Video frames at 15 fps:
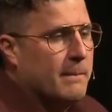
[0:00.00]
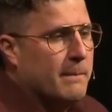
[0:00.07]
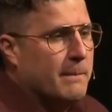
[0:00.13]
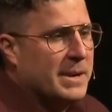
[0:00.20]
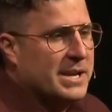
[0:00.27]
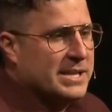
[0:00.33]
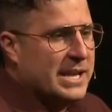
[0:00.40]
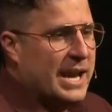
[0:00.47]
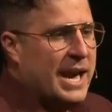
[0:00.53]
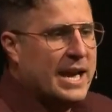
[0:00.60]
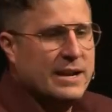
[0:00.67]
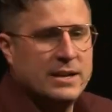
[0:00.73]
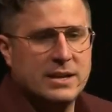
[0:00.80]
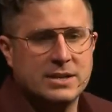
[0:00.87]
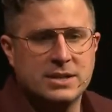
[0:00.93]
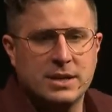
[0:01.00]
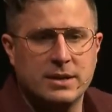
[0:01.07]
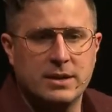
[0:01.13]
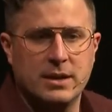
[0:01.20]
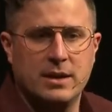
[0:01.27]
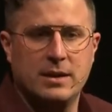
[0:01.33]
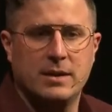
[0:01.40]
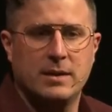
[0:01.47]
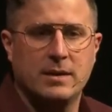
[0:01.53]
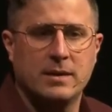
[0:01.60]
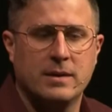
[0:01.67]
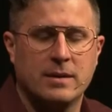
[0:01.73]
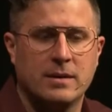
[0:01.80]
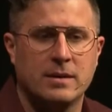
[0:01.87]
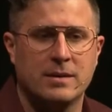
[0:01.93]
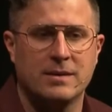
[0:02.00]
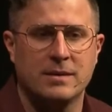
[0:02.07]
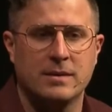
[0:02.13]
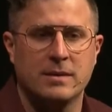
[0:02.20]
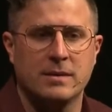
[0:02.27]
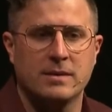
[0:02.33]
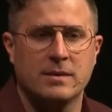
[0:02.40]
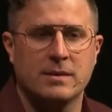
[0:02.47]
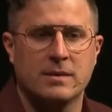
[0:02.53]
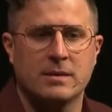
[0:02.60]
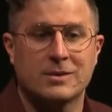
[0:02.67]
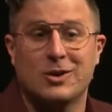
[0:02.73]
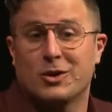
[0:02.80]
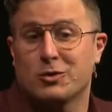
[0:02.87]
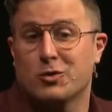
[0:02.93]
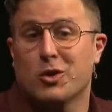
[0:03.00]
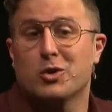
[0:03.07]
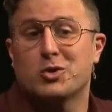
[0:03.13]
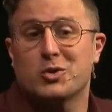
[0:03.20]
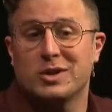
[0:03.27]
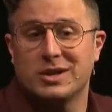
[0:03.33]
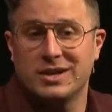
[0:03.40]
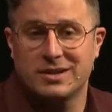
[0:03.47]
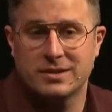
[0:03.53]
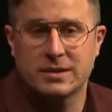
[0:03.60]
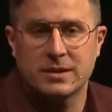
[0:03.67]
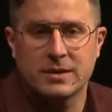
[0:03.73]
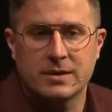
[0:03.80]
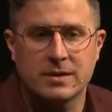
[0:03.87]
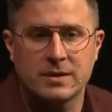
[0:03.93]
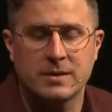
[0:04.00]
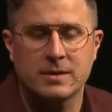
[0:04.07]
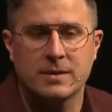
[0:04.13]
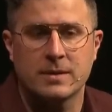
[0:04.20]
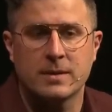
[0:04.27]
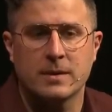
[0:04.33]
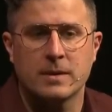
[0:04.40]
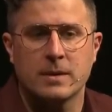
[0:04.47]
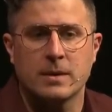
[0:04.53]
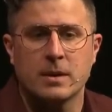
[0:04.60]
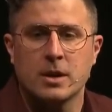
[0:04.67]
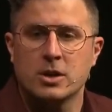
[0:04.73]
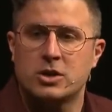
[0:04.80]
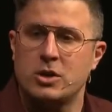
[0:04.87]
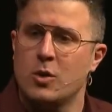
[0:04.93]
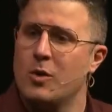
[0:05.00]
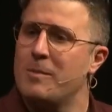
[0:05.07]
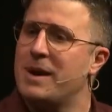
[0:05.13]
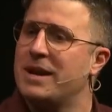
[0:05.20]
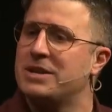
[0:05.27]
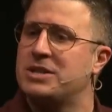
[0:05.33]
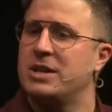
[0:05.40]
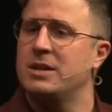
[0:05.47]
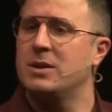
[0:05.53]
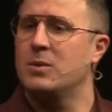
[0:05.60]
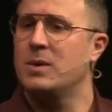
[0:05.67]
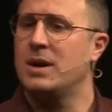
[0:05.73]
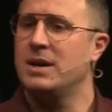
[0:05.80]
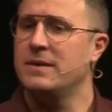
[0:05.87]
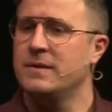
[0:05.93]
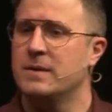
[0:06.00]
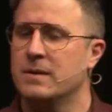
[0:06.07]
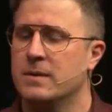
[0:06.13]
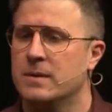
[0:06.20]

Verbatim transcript: Because I had an agenda called a grocery list. Do you know what my agenda was?